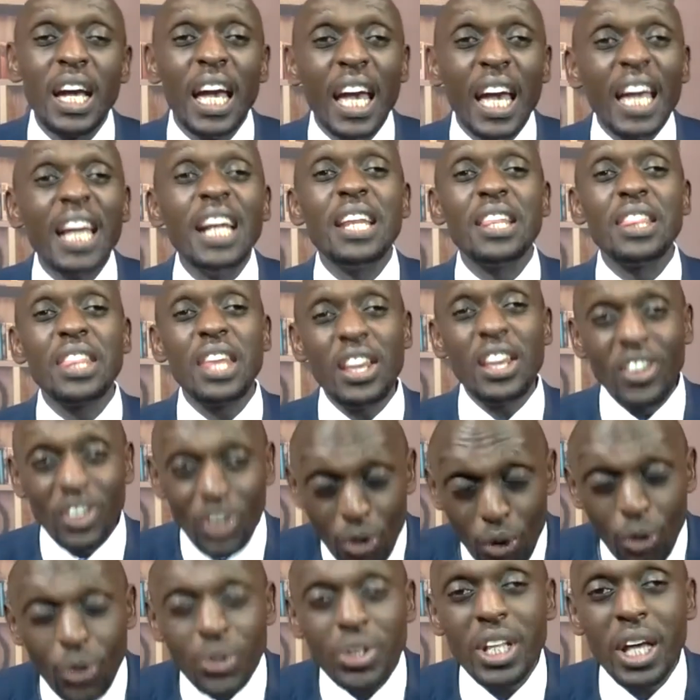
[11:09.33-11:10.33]
and they
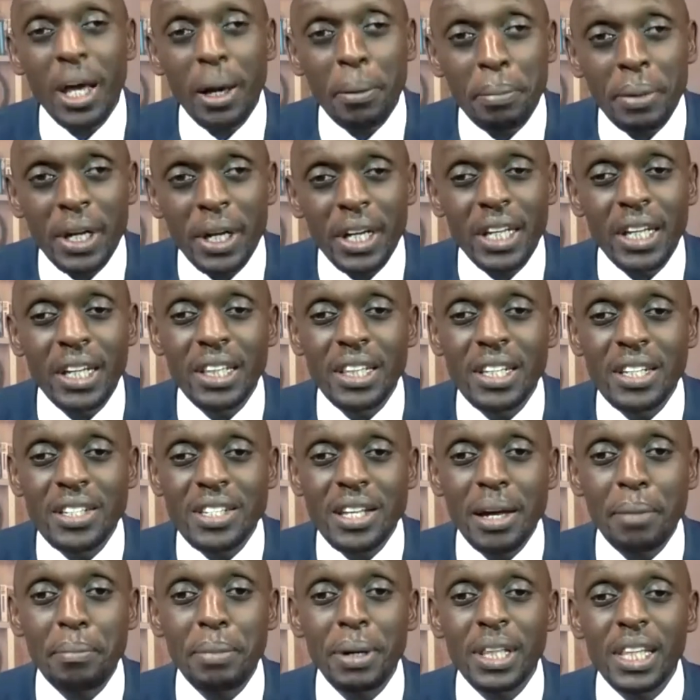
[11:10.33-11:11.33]
know they are breaking the
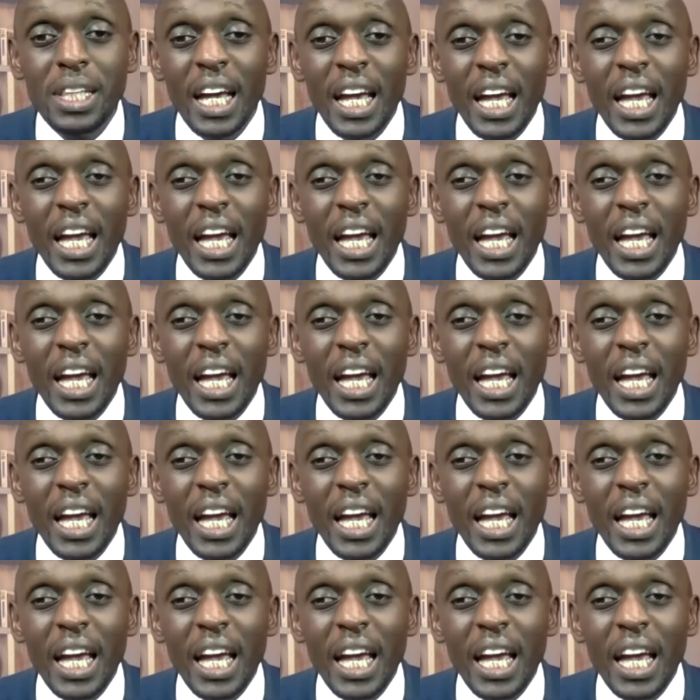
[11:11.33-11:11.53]
Sabbath,